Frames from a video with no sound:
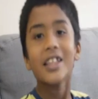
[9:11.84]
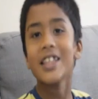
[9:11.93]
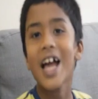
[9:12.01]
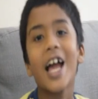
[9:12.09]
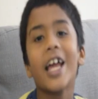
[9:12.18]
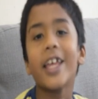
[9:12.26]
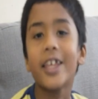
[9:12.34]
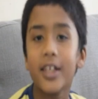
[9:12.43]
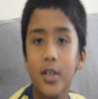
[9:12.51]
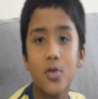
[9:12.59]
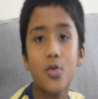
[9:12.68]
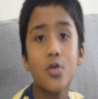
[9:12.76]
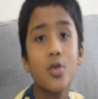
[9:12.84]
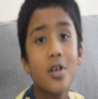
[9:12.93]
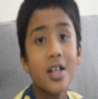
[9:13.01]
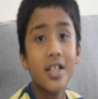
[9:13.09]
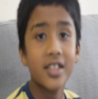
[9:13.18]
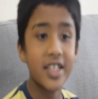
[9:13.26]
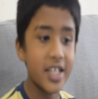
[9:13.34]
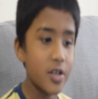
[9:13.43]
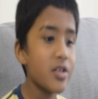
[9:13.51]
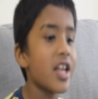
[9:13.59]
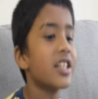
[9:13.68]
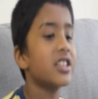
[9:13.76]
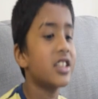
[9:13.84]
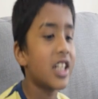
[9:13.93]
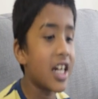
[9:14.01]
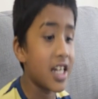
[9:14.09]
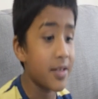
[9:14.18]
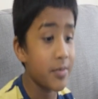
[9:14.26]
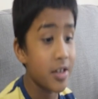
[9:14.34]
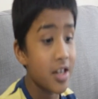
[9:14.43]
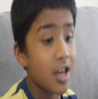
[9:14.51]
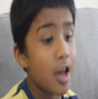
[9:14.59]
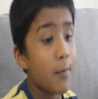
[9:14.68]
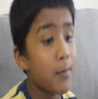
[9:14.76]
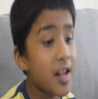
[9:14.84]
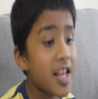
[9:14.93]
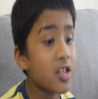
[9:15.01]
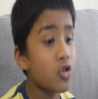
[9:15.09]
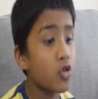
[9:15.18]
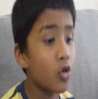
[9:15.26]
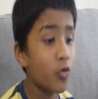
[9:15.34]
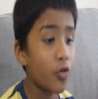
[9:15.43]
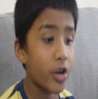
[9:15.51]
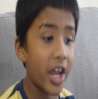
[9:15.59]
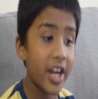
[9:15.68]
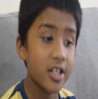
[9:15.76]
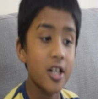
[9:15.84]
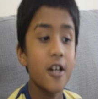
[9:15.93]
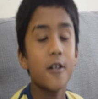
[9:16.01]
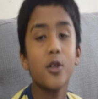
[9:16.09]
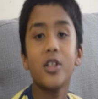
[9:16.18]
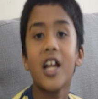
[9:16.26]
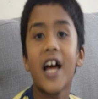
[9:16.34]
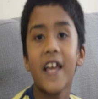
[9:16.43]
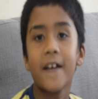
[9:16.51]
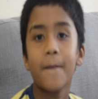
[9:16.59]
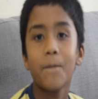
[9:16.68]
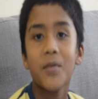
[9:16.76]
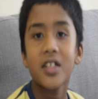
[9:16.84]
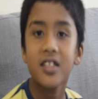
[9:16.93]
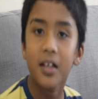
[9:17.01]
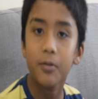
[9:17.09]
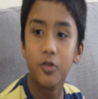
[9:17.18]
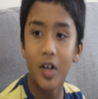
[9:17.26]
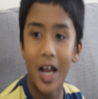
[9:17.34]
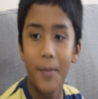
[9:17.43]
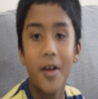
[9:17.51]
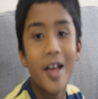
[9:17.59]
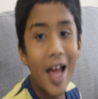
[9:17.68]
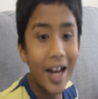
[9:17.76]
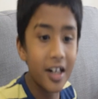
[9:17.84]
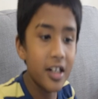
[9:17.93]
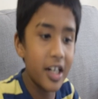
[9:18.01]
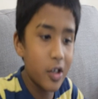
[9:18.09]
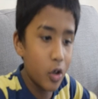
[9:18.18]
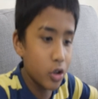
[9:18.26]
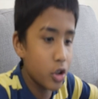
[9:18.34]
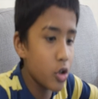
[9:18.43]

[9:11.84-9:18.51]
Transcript: Thank you. See you next time. Please don't forget to like, subscribe and click on the